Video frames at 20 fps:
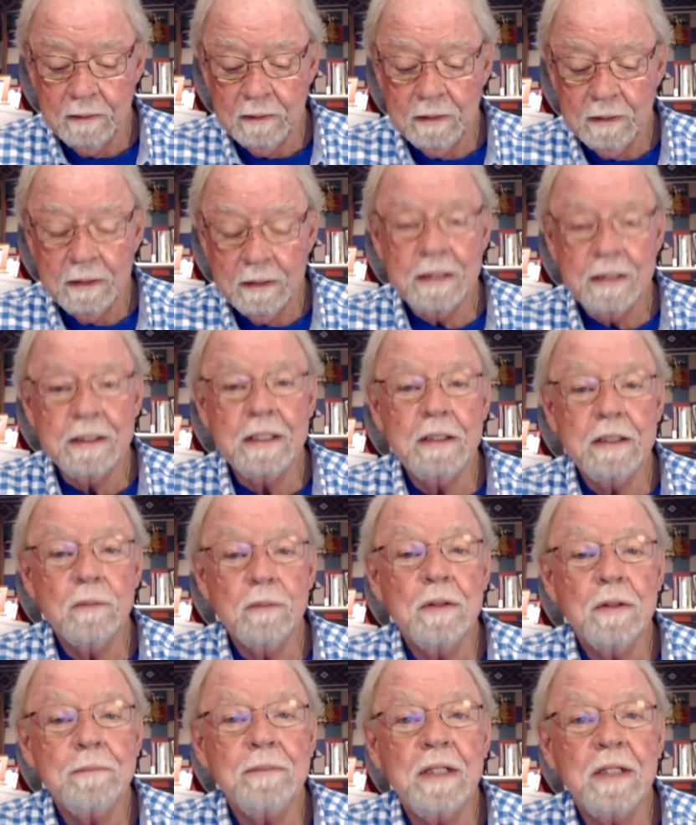And then he
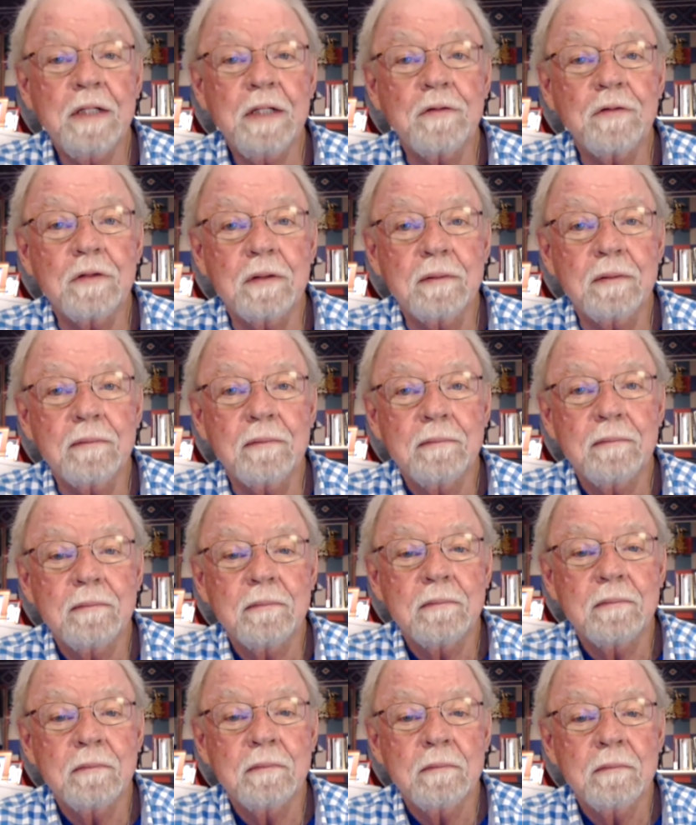repeats it.
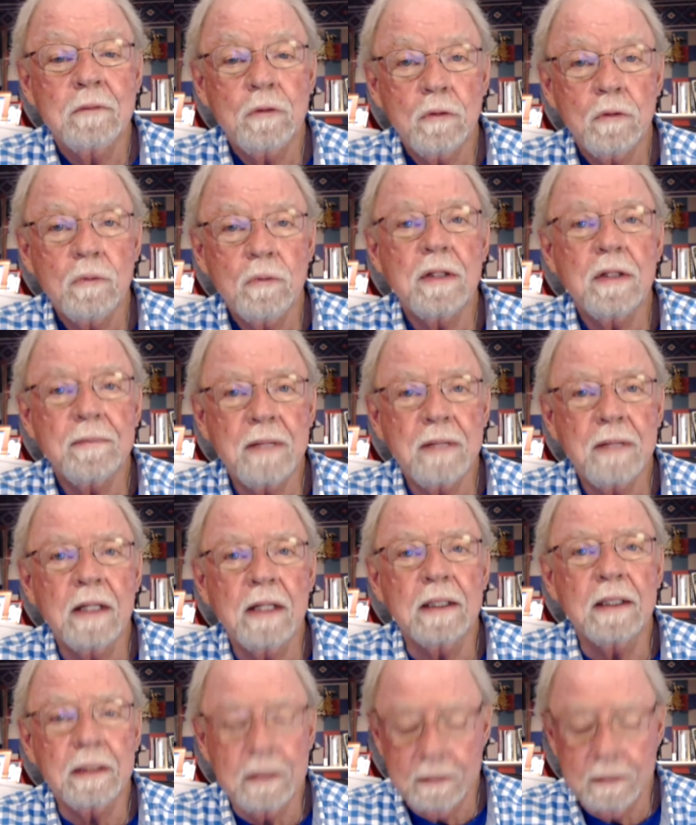Who am I?